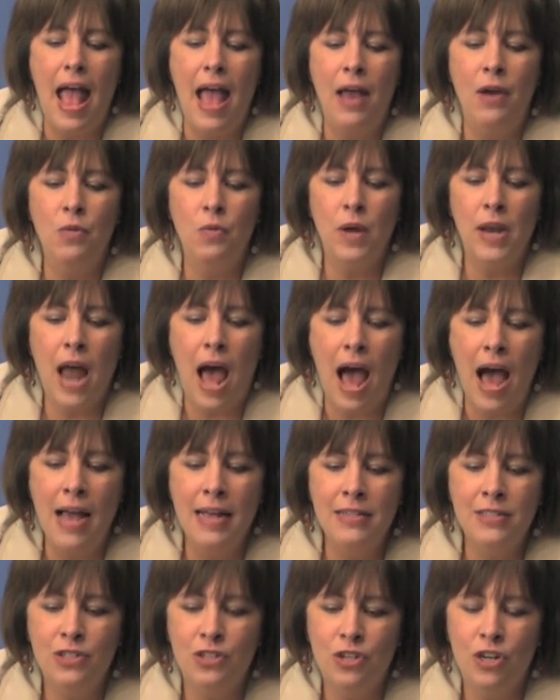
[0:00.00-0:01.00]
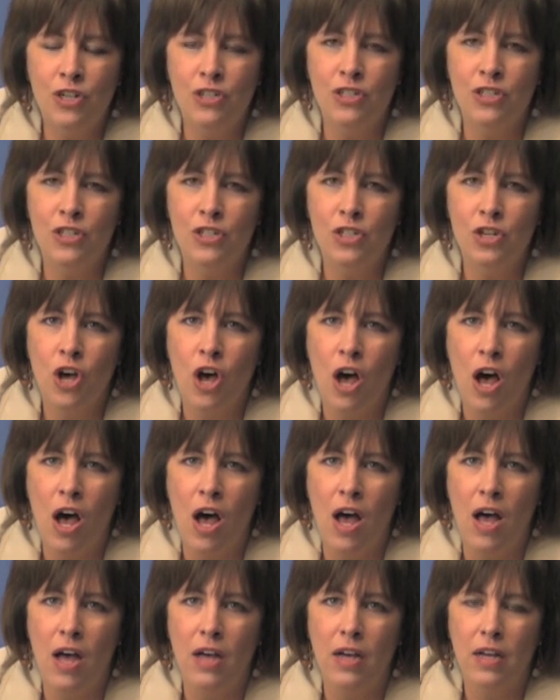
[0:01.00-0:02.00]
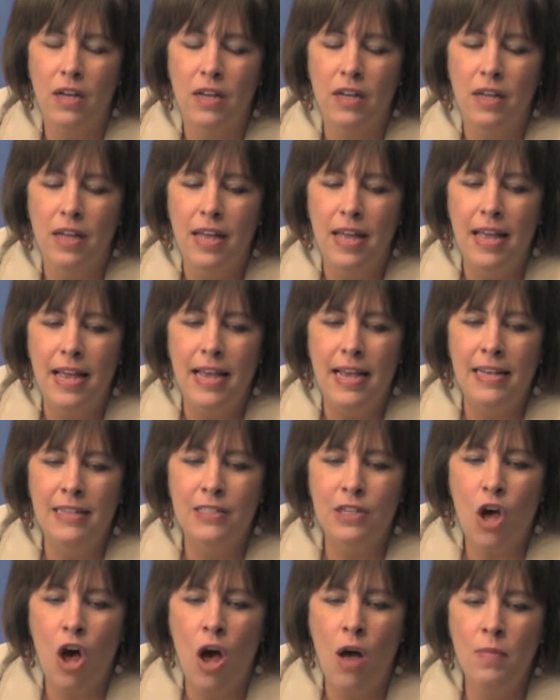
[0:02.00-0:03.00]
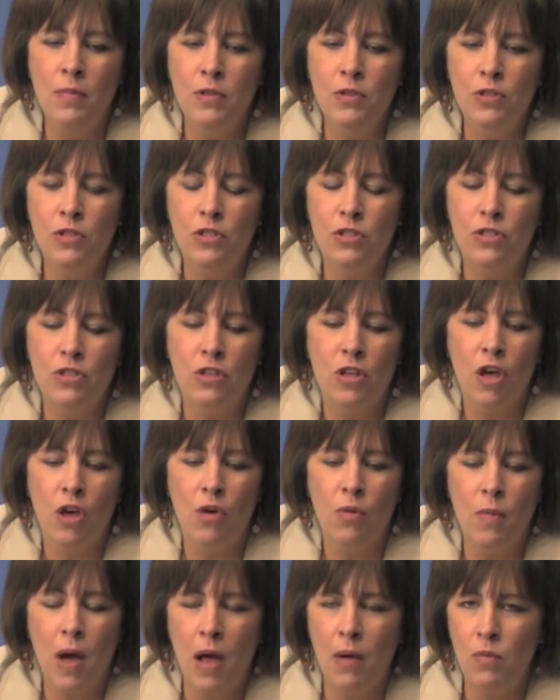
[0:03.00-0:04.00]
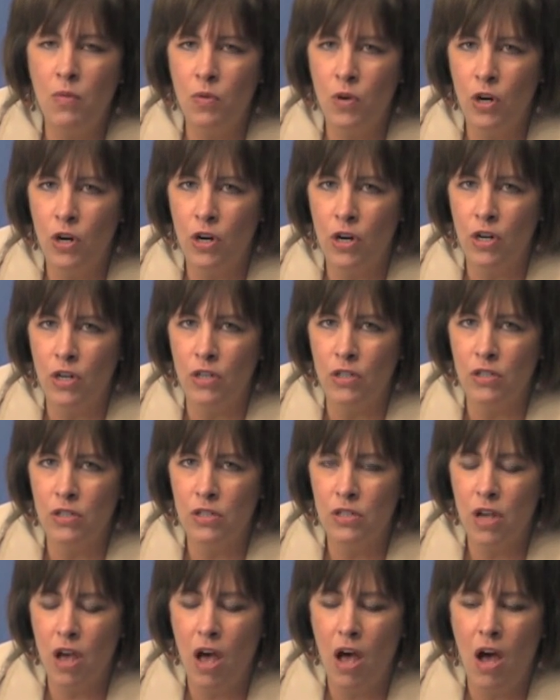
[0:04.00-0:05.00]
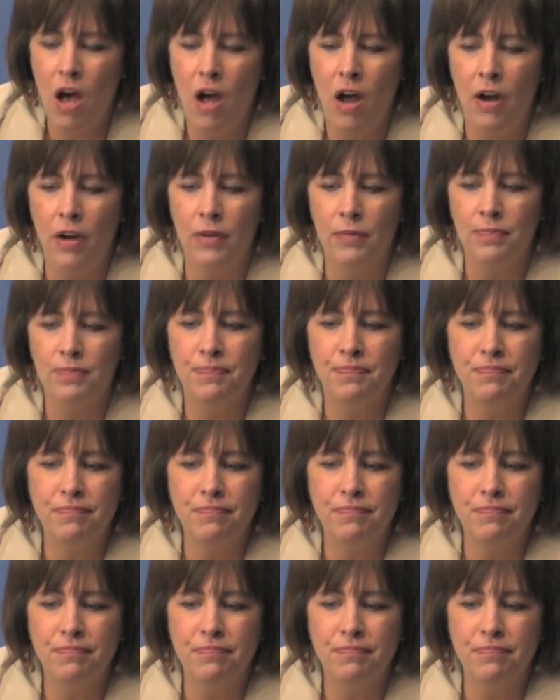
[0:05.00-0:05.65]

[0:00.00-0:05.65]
And when I start to talk, it's almost as though my words are